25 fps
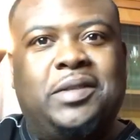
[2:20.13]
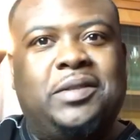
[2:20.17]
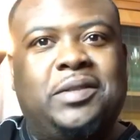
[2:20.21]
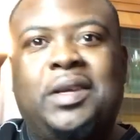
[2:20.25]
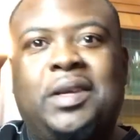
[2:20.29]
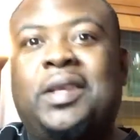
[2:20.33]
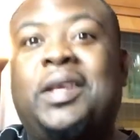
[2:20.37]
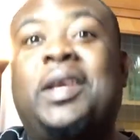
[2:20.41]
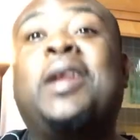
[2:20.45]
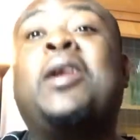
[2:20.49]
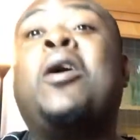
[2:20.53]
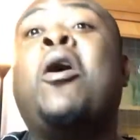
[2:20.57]

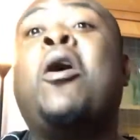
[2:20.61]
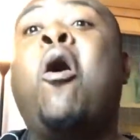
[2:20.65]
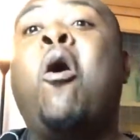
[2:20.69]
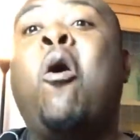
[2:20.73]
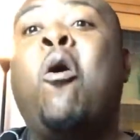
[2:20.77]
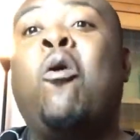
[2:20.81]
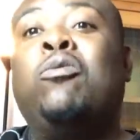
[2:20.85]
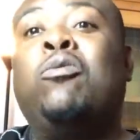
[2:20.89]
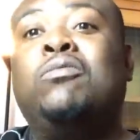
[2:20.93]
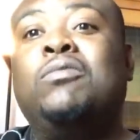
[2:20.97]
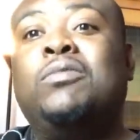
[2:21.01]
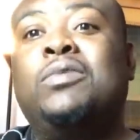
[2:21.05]
get
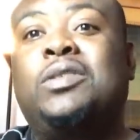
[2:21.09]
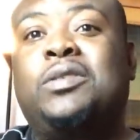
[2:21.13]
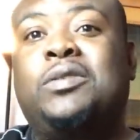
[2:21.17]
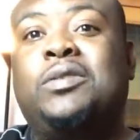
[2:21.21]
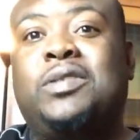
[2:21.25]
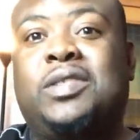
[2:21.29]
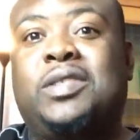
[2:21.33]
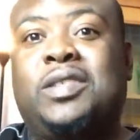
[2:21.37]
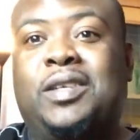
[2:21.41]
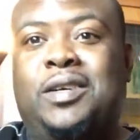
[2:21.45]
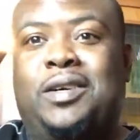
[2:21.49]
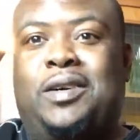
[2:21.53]
on with
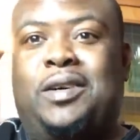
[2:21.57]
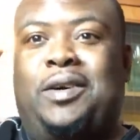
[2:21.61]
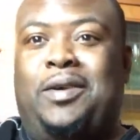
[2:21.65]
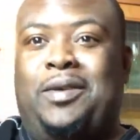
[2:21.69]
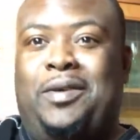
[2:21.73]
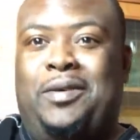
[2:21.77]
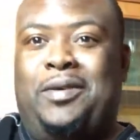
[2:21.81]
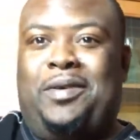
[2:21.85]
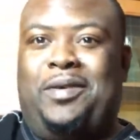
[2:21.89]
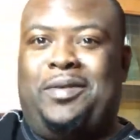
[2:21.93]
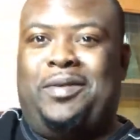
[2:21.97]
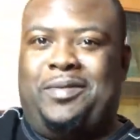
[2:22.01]

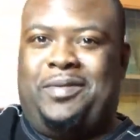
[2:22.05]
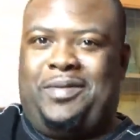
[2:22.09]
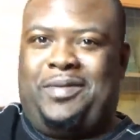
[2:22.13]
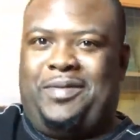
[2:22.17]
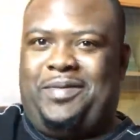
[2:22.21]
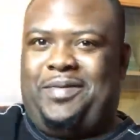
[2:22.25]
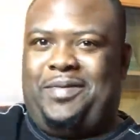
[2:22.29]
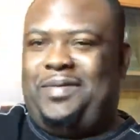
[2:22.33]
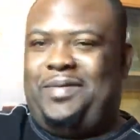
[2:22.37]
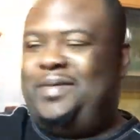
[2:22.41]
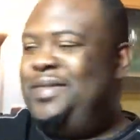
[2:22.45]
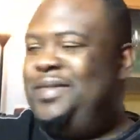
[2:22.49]
yourself.
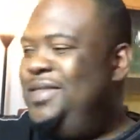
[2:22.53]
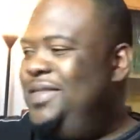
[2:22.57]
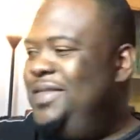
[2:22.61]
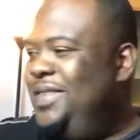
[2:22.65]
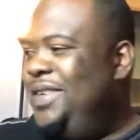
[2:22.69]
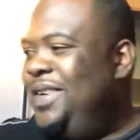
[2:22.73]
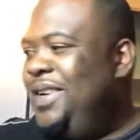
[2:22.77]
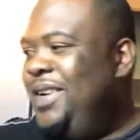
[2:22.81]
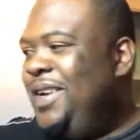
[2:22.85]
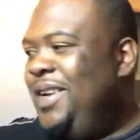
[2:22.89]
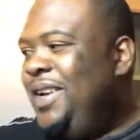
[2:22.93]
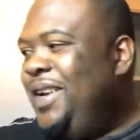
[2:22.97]

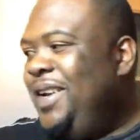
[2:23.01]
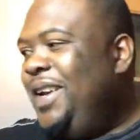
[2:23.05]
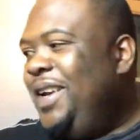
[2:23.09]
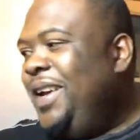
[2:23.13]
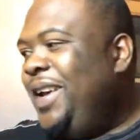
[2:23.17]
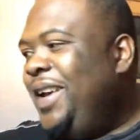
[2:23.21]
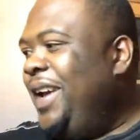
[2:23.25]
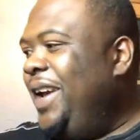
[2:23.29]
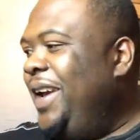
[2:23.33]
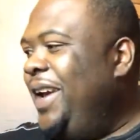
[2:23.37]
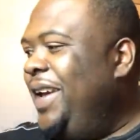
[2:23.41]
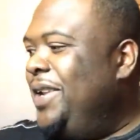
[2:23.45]

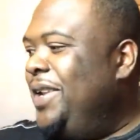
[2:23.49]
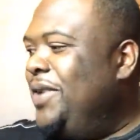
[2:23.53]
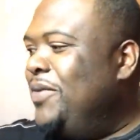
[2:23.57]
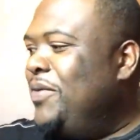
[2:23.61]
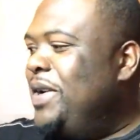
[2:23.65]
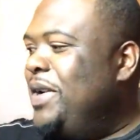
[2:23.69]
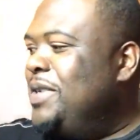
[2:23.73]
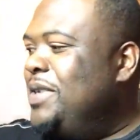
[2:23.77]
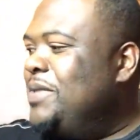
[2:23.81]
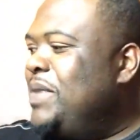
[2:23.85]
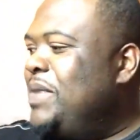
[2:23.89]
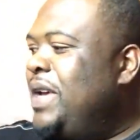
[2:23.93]

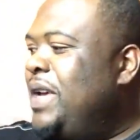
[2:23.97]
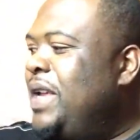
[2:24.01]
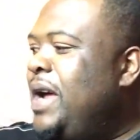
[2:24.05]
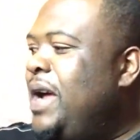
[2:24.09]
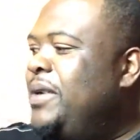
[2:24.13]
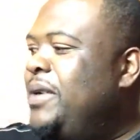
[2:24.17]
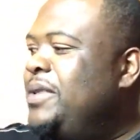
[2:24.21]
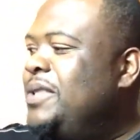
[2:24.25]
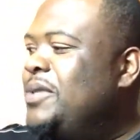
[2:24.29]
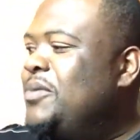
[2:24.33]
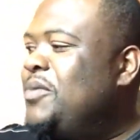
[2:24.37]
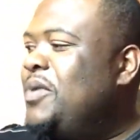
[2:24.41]
Anyways, man,
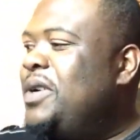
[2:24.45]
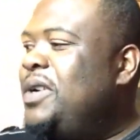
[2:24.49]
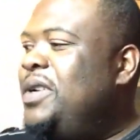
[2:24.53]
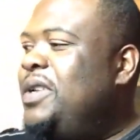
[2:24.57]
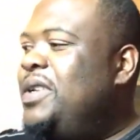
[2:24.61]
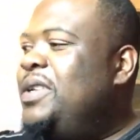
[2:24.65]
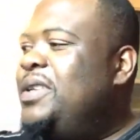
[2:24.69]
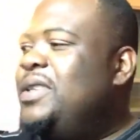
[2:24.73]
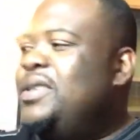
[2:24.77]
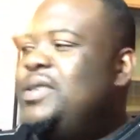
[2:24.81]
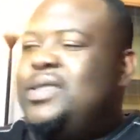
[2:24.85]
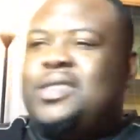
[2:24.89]
I just
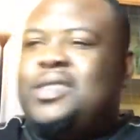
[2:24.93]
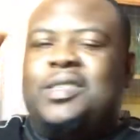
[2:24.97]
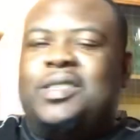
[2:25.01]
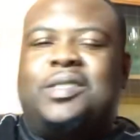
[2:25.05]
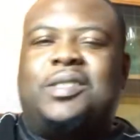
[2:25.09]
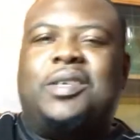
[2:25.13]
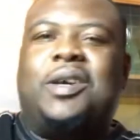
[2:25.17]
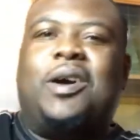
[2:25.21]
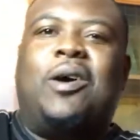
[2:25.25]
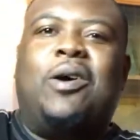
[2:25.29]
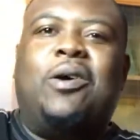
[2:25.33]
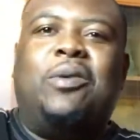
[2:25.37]
wanted to
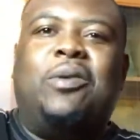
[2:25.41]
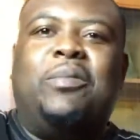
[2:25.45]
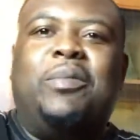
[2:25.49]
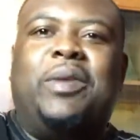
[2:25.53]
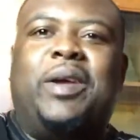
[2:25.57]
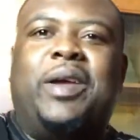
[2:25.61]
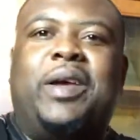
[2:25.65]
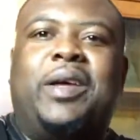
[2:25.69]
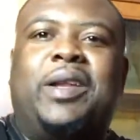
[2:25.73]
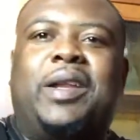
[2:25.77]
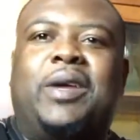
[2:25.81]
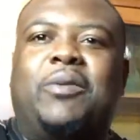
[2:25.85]
talk,
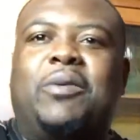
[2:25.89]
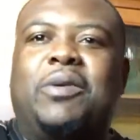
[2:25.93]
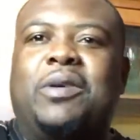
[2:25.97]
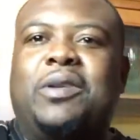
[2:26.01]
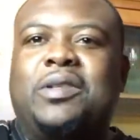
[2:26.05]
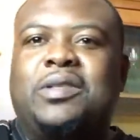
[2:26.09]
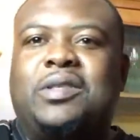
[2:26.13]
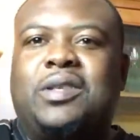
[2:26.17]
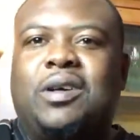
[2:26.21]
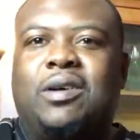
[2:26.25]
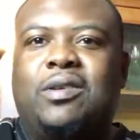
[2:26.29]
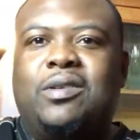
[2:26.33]
man. I
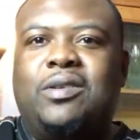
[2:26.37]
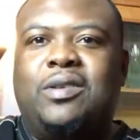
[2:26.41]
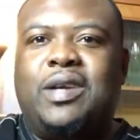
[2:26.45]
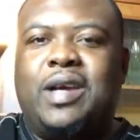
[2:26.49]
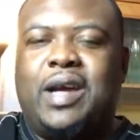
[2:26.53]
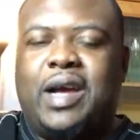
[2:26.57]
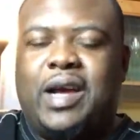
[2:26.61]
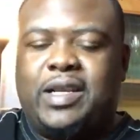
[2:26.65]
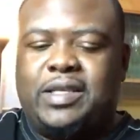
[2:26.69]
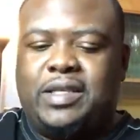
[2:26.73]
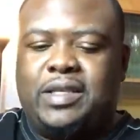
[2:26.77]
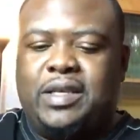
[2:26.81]
wanted to talk to you
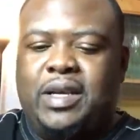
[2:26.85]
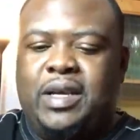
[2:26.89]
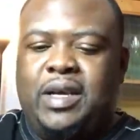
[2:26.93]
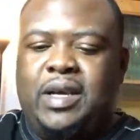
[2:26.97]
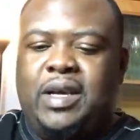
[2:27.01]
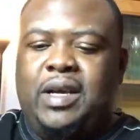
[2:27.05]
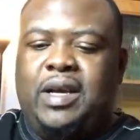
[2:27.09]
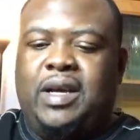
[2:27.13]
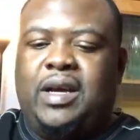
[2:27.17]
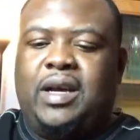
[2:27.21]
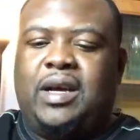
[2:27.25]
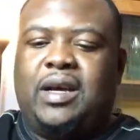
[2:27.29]
guys
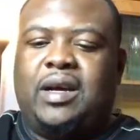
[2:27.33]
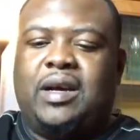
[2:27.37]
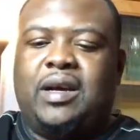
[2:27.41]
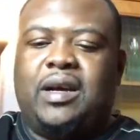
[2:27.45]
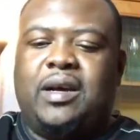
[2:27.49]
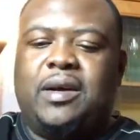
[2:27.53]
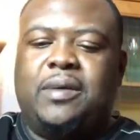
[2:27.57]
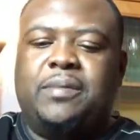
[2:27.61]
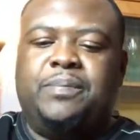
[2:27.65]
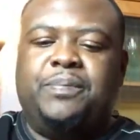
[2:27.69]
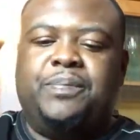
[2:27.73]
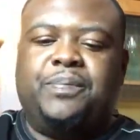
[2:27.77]

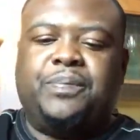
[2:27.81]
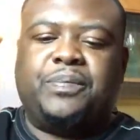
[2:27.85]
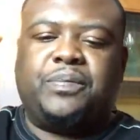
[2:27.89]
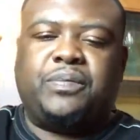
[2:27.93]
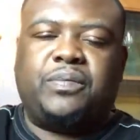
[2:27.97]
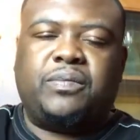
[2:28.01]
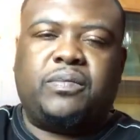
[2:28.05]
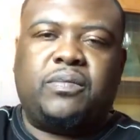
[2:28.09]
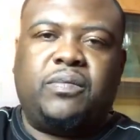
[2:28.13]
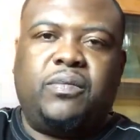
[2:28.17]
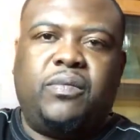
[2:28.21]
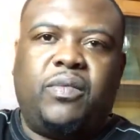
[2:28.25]
uh,
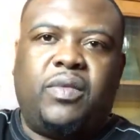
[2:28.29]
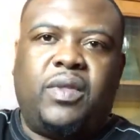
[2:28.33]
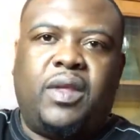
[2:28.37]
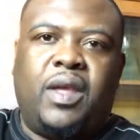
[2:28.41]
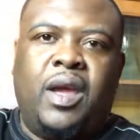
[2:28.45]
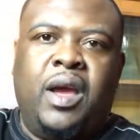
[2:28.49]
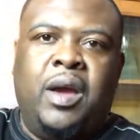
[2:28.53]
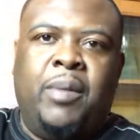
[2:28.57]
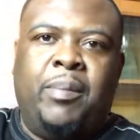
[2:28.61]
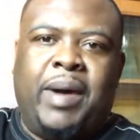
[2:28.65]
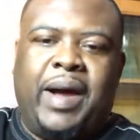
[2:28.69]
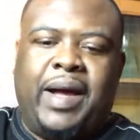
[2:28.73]

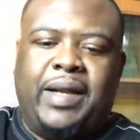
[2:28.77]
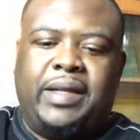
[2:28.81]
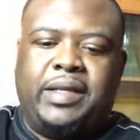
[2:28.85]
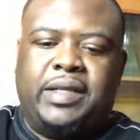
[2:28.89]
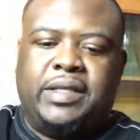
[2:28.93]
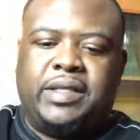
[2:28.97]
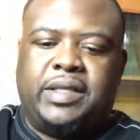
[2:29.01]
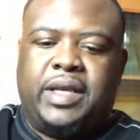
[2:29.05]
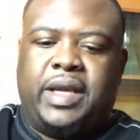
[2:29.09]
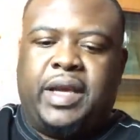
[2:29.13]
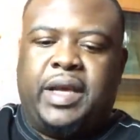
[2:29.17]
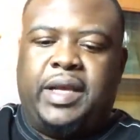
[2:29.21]
about
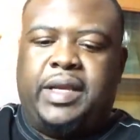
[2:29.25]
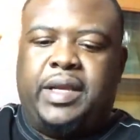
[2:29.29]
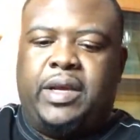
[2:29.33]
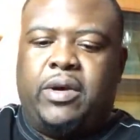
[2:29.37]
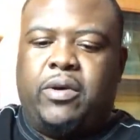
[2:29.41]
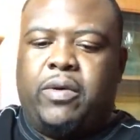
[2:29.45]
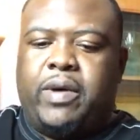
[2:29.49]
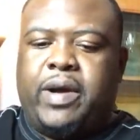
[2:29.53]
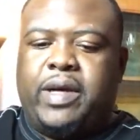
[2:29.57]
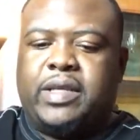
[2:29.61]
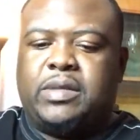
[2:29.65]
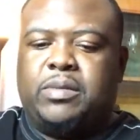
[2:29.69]
this
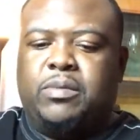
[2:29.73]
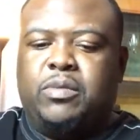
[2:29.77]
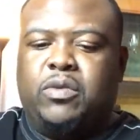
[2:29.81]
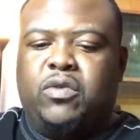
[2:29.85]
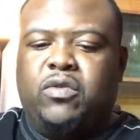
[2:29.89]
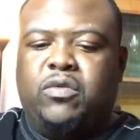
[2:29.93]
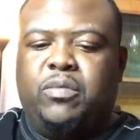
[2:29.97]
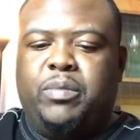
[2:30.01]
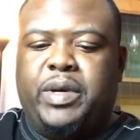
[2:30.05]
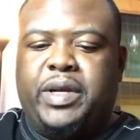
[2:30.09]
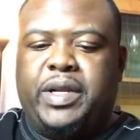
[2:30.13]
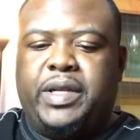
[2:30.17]
ADOS
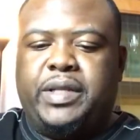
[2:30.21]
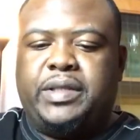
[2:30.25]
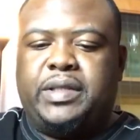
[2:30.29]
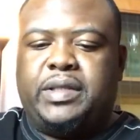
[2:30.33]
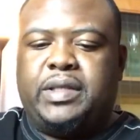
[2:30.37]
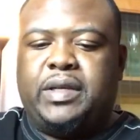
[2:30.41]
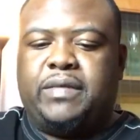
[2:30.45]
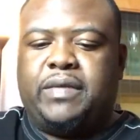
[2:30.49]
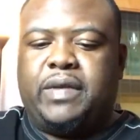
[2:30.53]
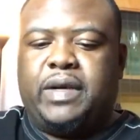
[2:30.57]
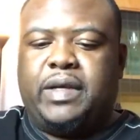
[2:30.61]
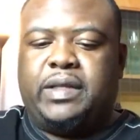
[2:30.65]
movement and
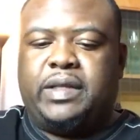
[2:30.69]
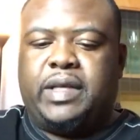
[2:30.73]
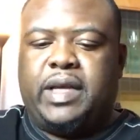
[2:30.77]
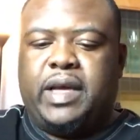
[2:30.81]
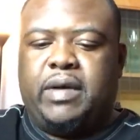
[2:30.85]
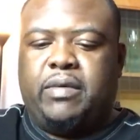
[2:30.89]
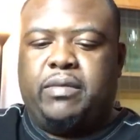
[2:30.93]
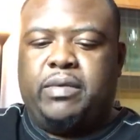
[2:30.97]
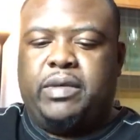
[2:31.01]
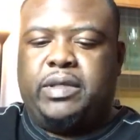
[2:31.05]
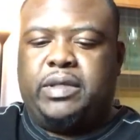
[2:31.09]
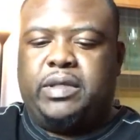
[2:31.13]
stuff like
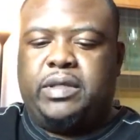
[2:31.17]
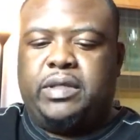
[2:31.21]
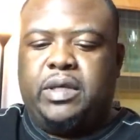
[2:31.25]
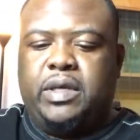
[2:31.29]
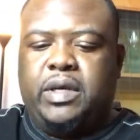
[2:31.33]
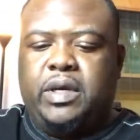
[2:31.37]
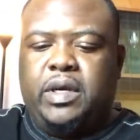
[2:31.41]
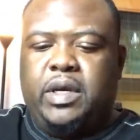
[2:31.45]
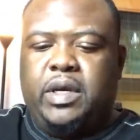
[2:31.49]
that, which